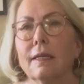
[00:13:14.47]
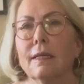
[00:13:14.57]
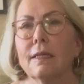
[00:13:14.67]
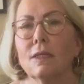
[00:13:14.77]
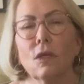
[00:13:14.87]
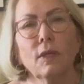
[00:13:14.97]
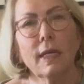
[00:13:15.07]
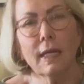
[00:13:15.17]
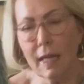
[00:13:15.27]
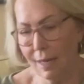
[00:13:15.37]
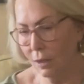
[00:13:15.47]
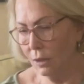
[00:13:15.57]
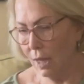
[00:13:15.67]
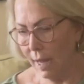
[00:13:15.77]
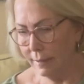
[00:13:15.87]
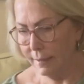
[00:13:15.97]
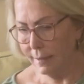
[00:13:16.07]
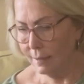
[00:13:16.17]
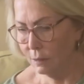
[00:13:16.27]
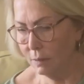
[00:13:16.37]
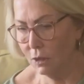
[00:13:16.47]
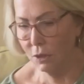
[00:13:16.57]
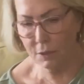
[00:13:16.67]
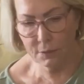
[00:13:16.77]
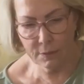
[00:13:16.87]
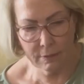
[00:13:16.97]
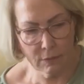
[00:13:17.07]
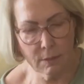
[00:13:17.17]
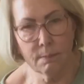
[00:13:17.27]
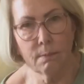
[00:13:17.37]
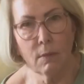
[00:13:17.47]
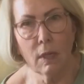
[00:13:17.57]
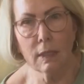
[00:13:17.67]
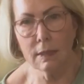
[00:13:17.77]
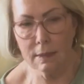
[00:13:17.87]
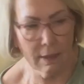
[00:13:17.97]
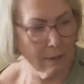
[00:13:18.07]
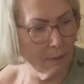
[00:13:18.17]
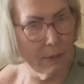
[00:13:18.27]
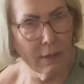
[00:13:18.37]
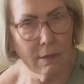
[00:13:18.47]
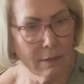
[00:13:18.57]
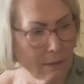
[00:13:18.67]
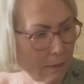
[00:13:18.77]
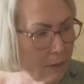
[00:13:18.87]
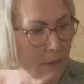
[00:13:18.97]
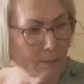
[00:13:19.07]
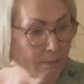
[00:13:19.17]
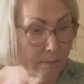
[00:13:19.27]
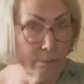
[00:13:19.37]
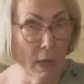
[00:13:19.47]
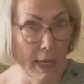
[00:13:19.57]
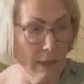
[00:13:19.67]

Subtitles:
So you get a lot of good ideas when you go to those markets, as well as just buying